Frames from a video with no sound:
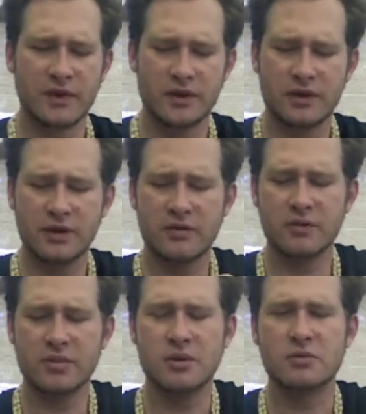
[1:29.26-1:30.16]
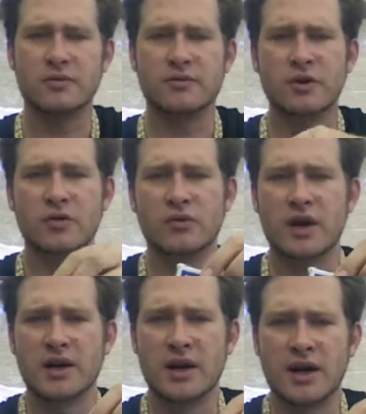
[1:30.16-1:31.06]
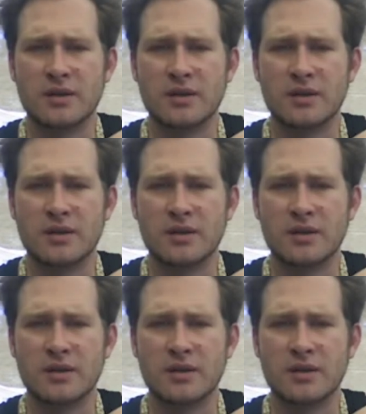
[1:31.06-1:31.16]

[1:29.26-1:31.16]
different people prefer red and